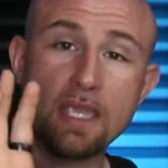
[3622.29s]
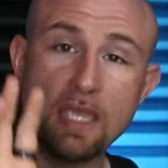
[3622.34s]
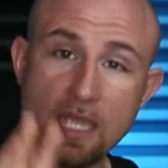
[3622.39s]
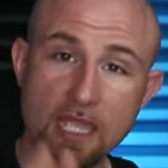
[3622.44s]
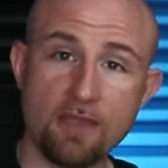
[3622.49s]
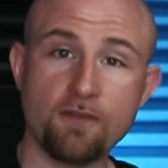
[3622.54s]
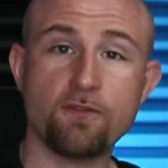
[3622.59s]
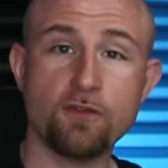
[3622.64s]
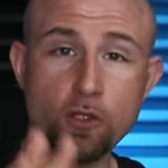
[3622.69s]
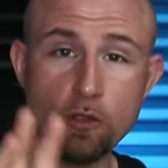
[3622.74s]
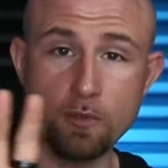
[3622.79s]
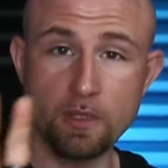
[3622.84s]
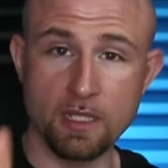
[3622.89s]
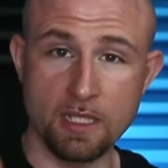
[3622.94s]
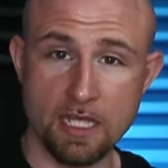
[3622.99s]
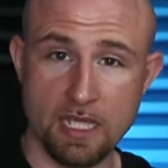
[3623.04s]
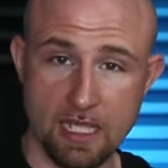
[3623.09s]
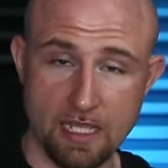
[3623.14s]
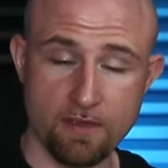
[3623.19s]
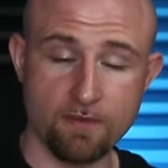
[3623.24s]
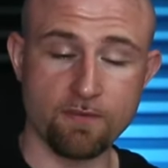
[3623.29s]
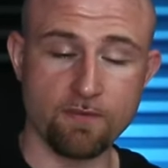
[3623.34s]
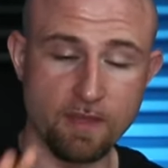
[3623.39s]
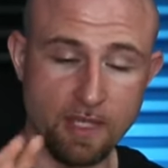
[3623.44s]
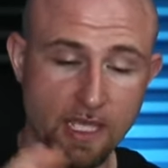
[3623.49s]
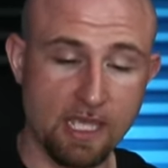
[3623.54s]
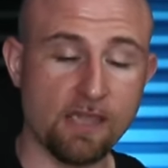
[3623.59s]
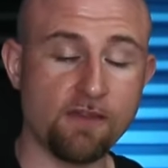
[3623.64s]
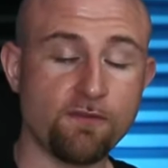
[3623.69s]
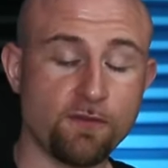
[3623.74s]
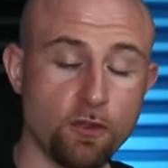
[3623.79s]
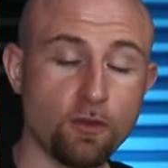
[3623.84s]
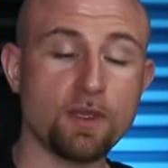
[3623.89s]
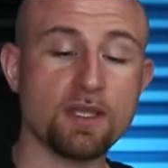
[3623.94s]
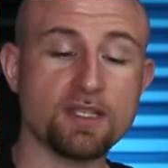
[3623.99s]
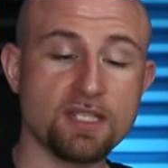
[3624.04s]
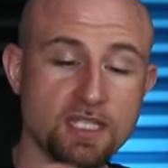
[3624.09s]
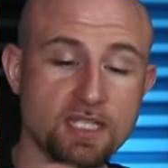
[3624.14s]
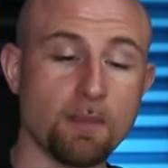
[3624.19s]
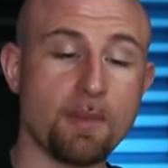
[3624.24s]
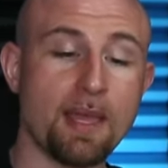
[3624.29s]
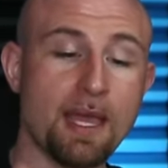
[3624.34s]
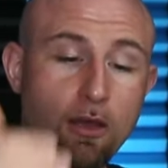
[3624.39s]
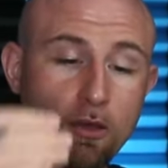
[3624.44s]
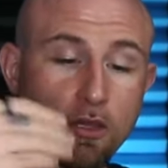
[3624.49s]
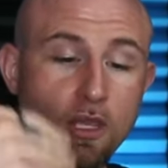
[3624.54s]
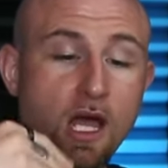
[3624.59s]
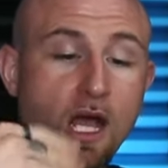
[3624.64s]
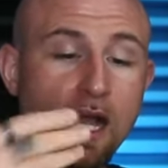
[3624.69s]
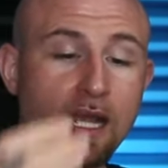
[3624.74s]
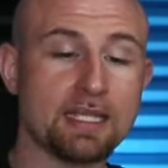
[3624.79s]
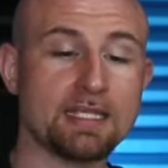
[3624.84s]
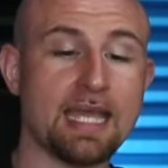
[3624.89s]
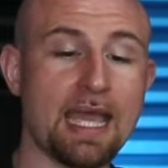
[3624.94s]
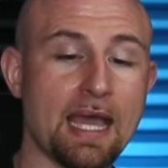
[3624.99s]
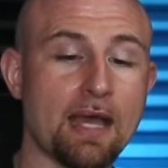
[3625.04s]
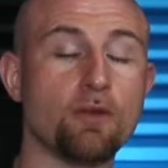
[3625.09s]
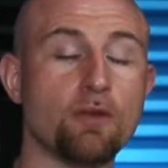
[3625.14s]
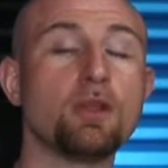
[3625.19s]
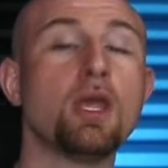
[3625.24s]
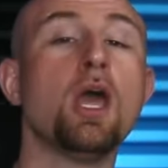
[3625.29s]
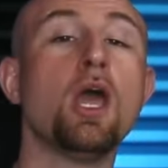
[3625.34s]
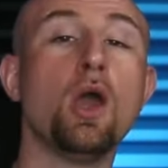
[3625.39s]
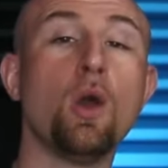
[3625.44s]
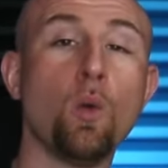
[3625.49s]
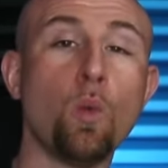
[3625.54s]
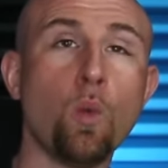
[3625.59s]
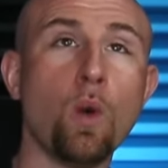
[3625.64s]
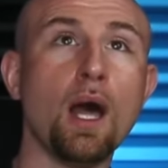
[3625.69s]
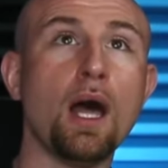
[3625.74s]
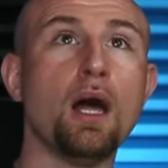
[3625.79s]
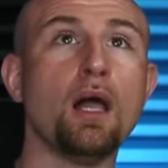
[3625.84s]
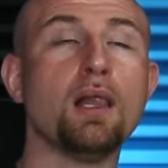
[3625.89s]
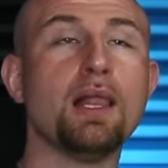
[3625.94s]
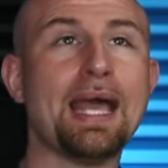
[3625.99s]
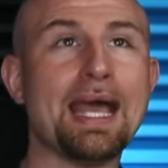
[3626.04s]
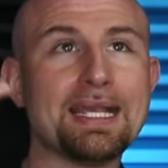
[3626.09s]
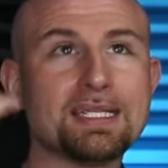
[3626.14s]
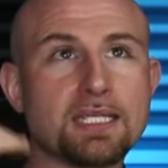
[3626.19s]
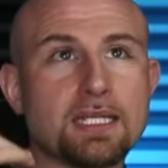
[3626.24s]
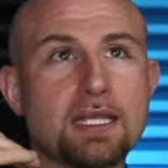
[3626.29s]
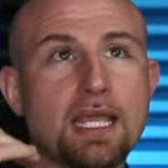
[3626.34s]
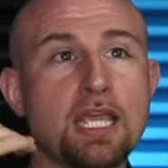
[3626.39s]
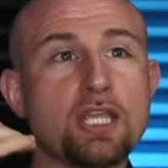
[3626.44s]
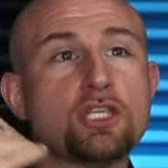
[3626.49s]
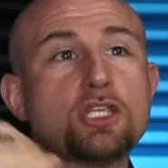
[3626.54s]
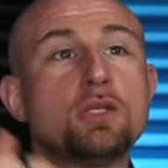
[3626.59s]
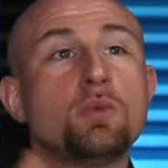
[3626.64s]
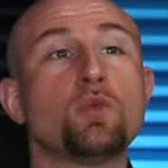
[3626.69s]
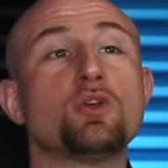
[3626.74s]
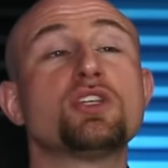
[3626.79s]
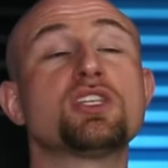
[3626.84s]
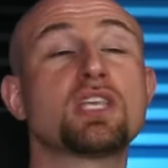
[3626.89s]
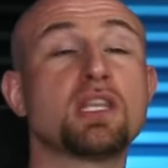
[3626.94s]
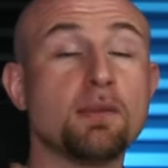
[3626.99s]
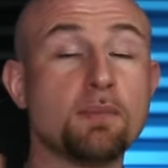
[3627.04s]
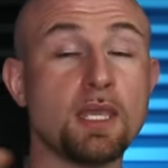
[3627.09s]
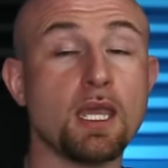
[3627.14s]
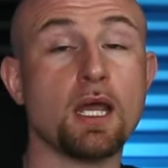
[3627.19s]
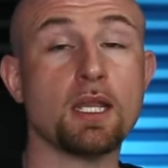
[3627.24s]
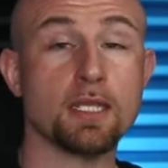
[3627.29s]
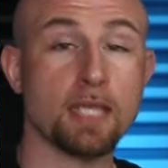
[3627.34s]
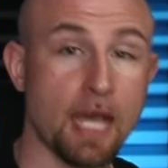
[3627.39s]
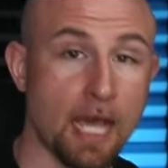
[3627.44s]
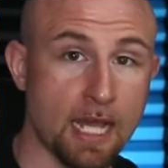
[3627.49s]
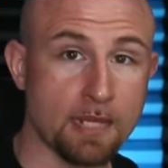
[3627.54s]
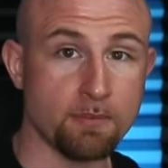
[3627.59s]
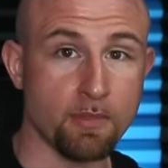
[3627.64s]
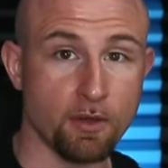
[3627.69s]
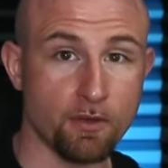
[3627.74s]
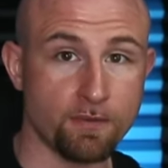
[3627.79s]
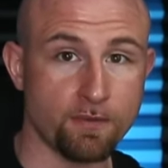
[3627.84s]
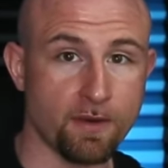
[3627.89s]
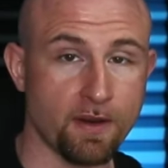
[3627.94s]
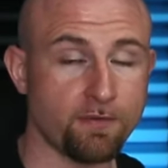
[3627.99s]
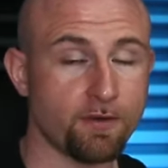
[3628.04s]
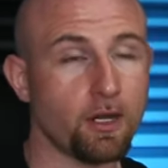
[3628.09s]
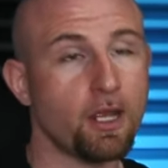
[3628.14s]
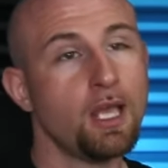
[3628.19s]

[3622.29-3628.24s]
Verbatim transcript: If you believe, if you can somehow lock down, well, as a nation, we're just going to be on God mode forever.